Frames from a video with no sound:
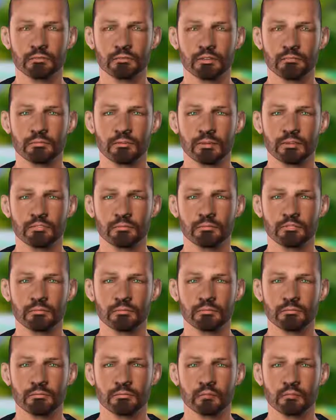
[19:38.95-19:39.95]
As you will see,
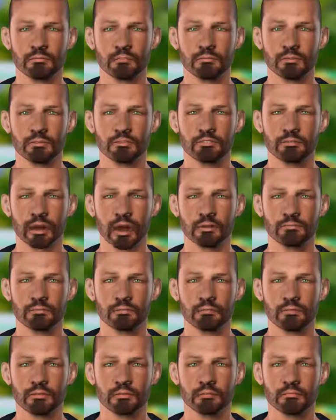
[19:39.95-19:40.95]
those who actually
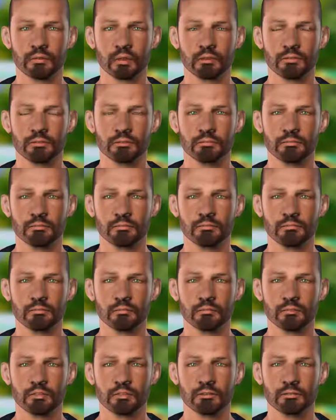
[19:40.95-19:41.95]
established Islam in
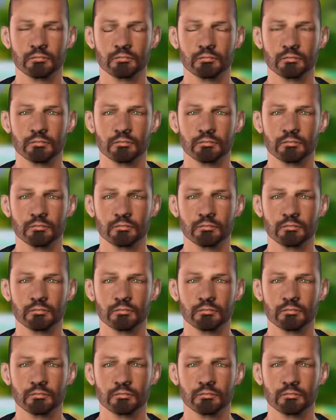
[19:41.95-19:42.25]
their life